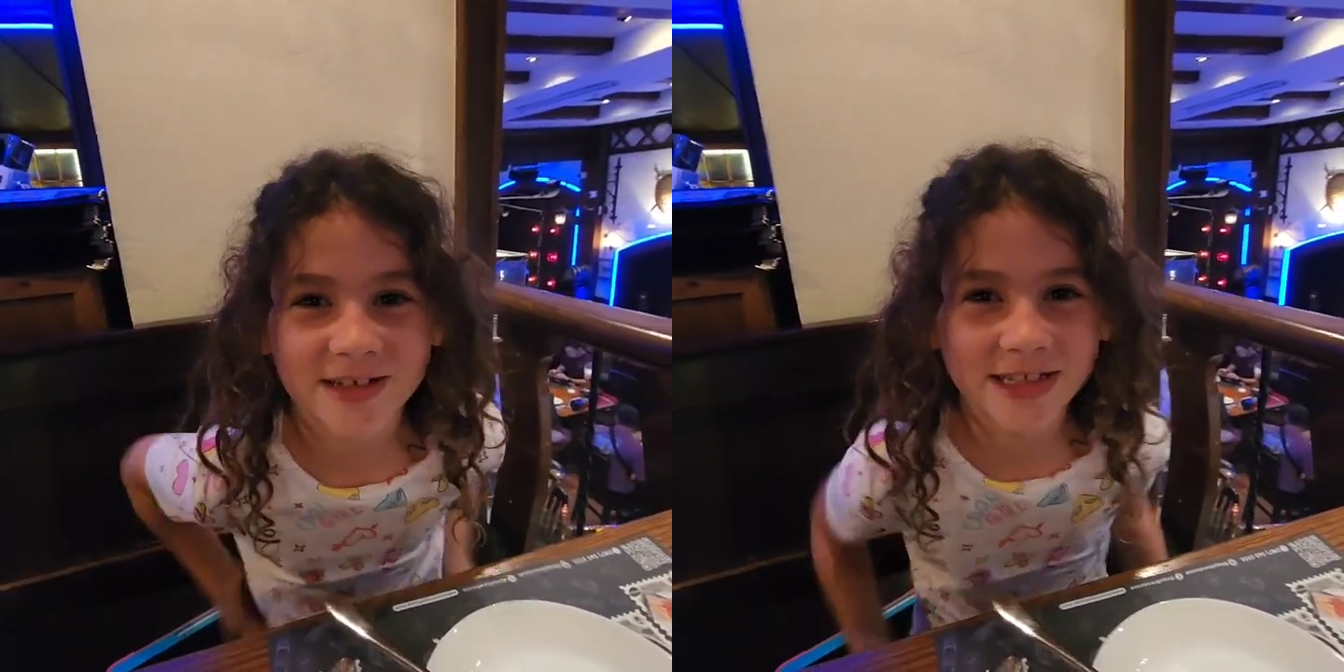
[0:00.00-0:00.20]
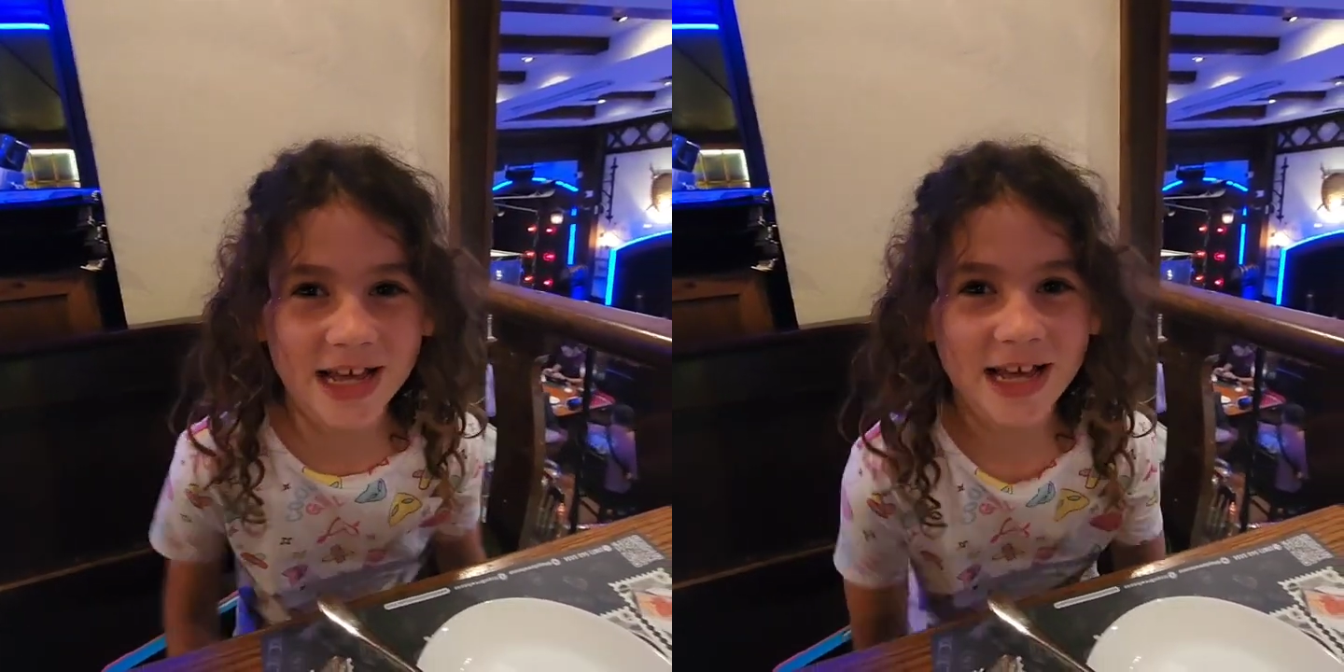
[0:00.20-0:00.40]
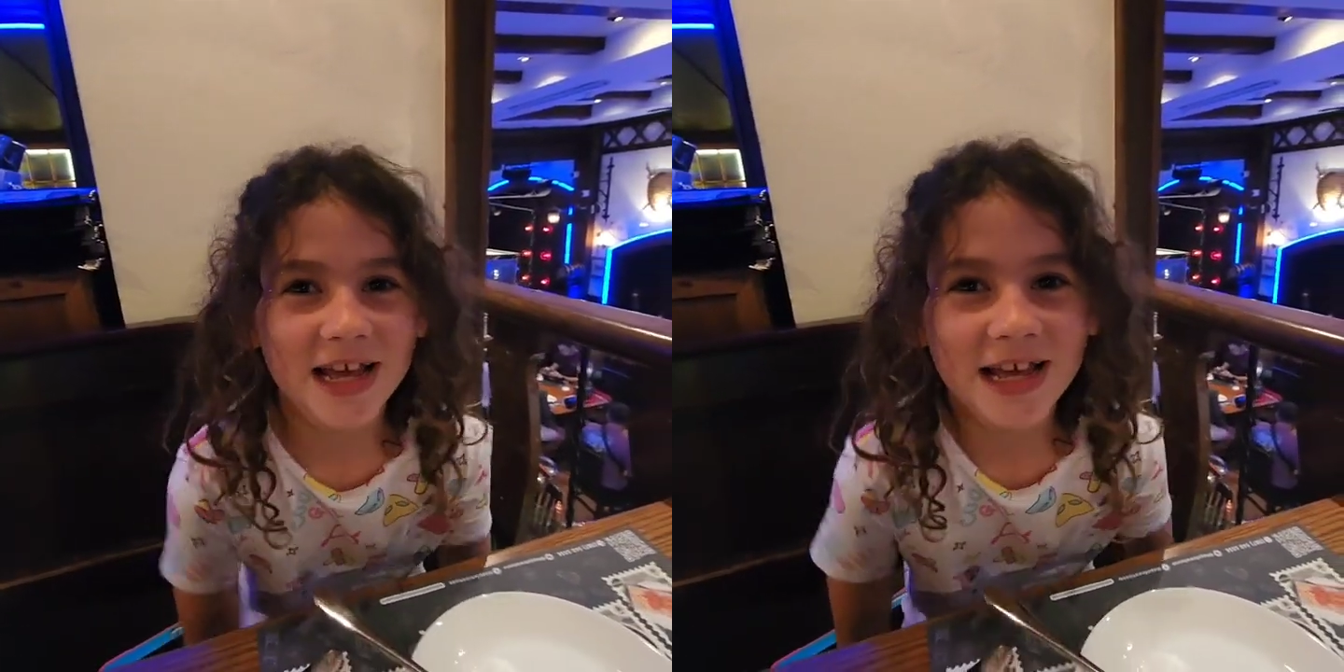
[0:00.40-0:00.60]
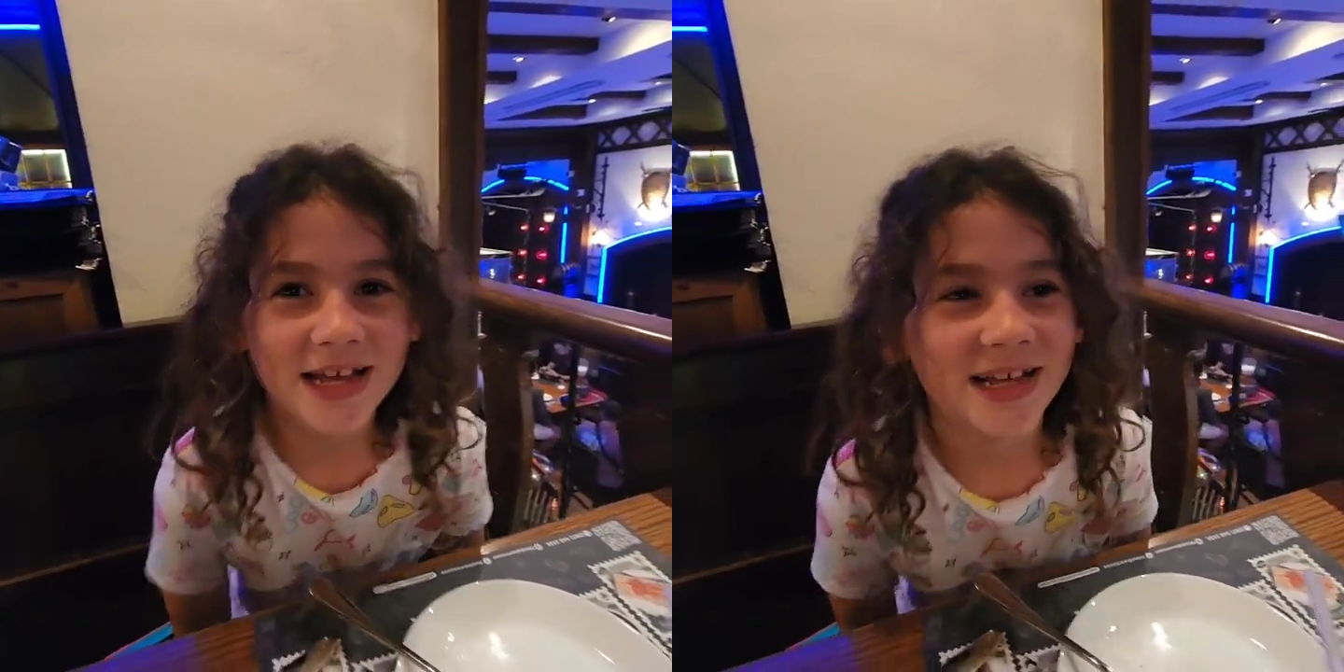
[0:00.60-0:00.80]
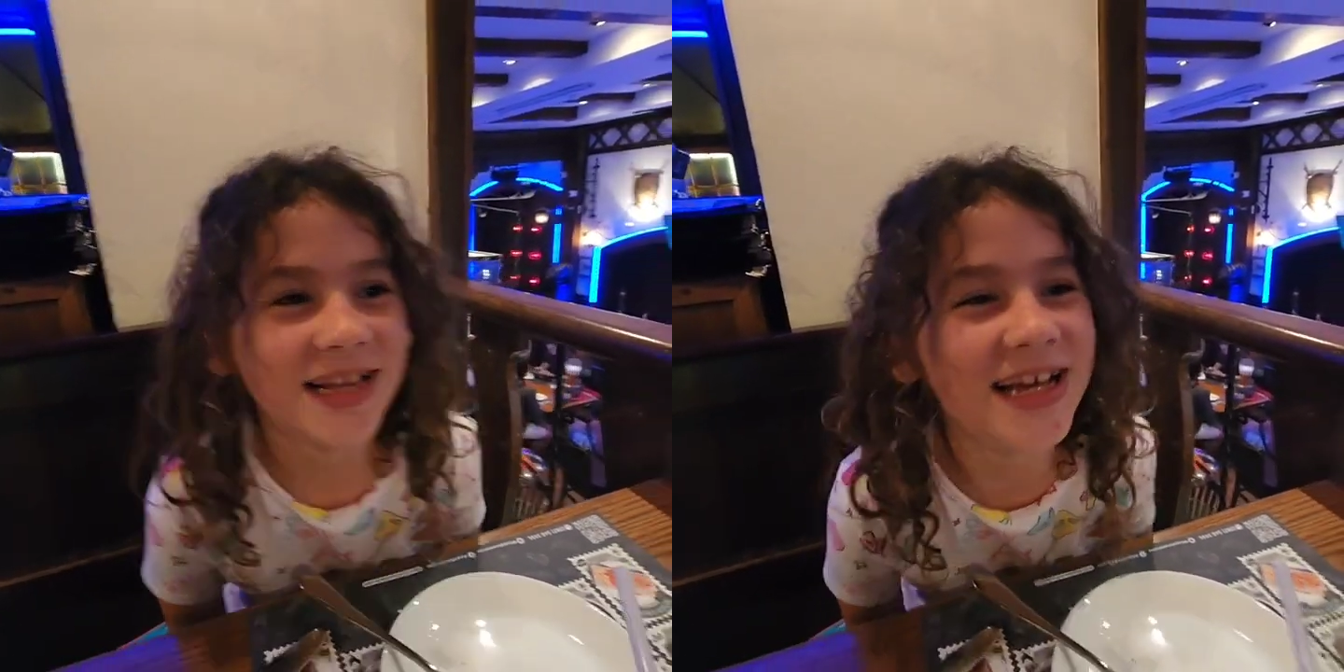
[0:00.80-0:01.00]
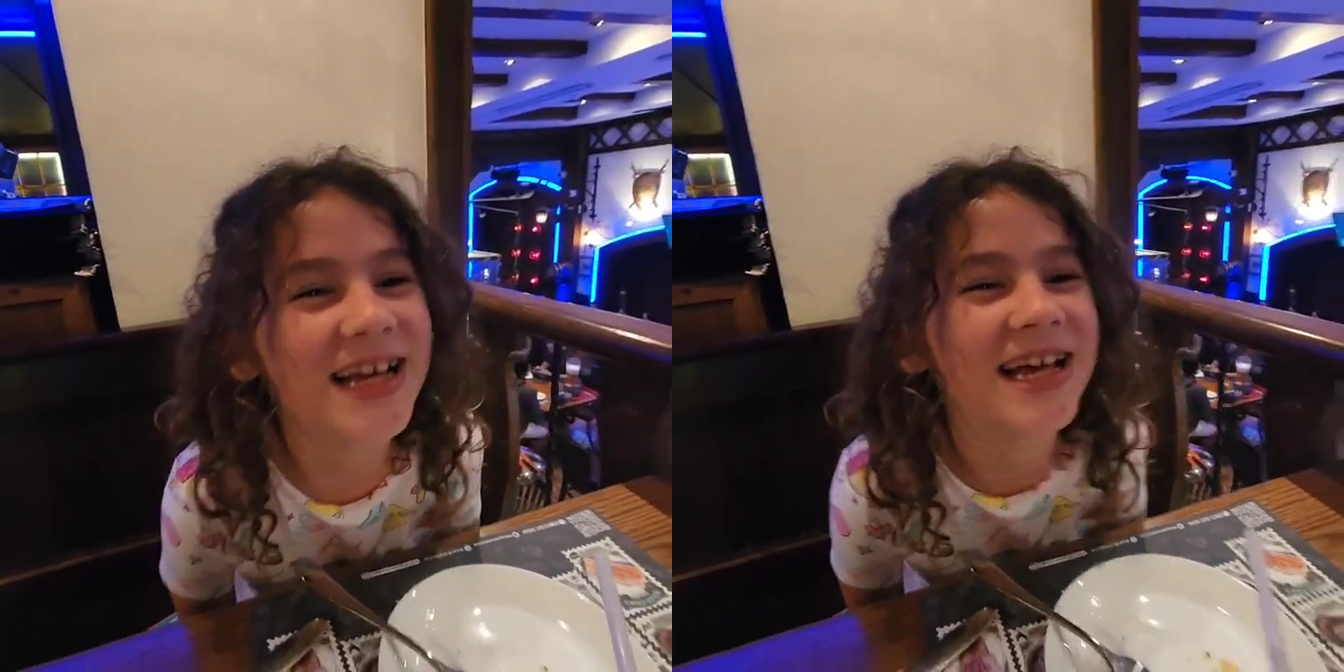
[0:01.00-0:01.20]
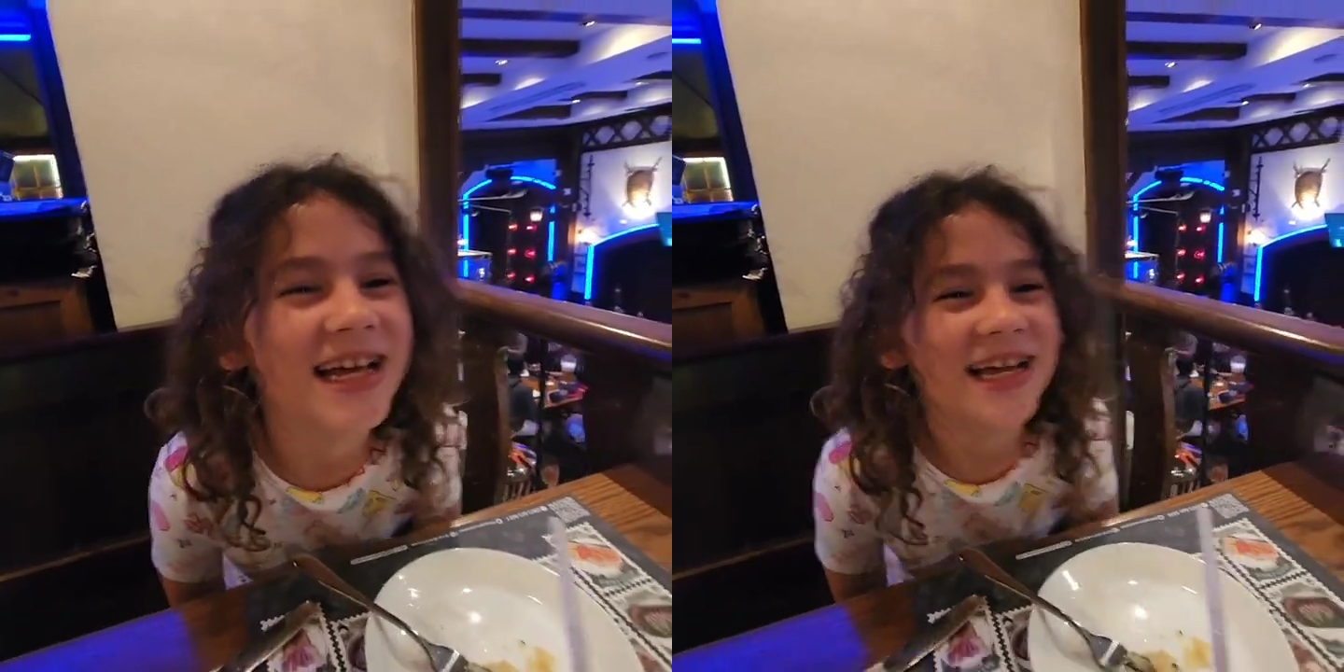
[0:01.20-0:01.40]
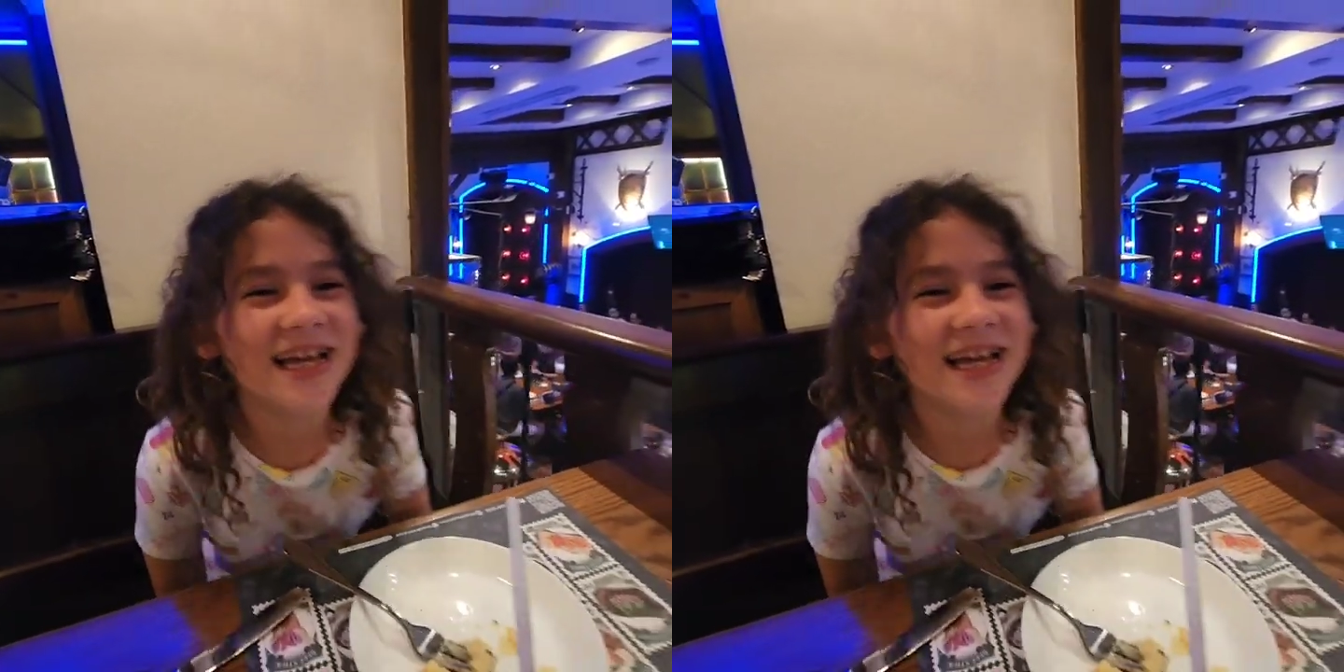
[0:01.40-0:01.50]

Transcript: Like, follow, comment,